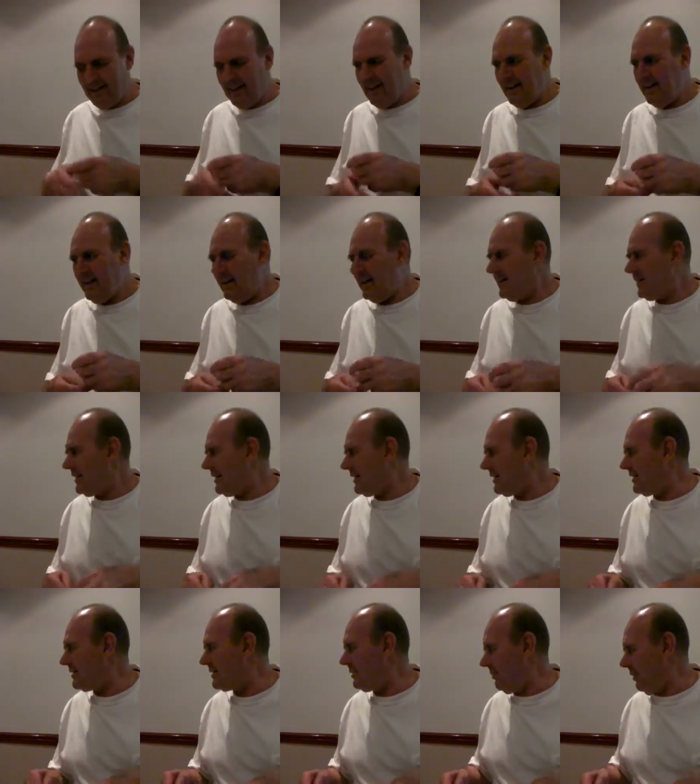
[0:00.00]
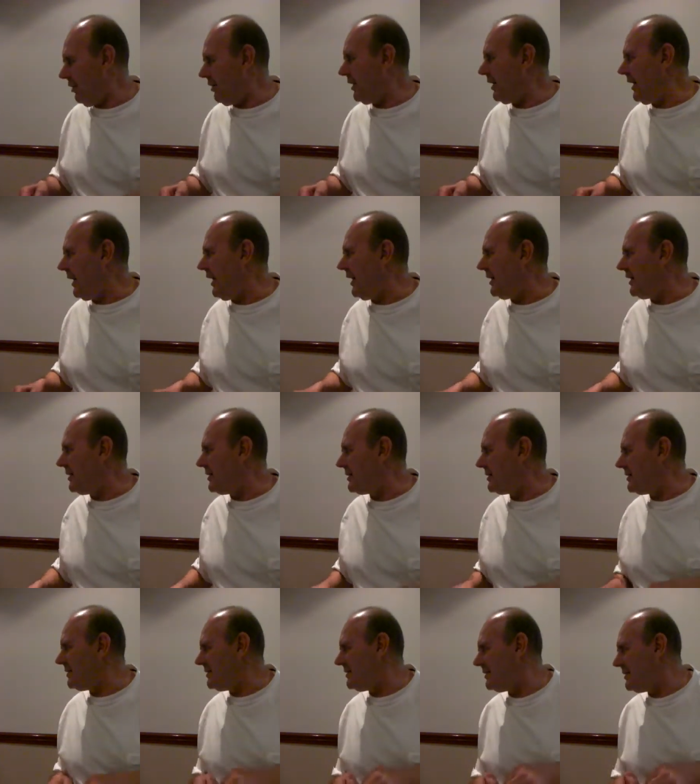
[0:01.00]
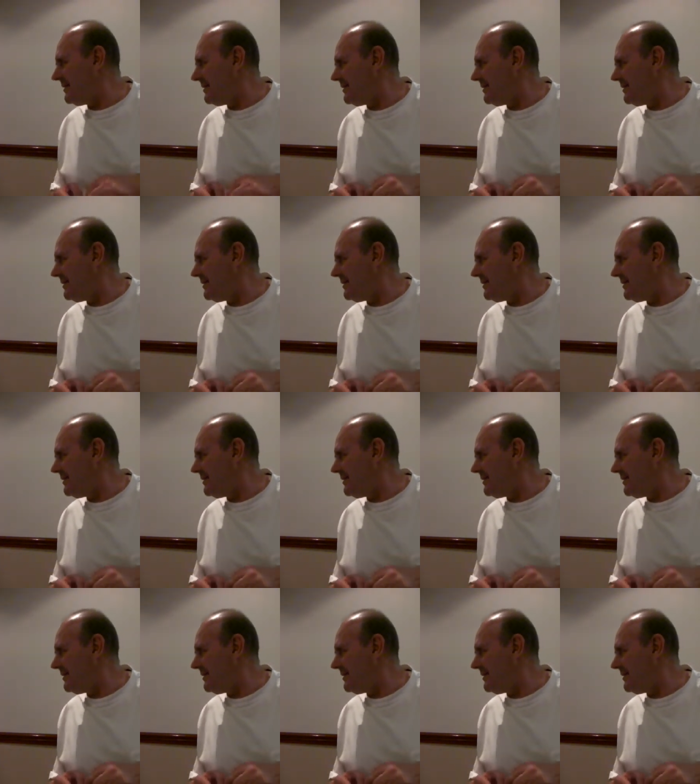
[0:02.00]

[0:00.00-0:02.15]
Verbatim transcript: Tomorrow night. Tomorrow night. Yeah.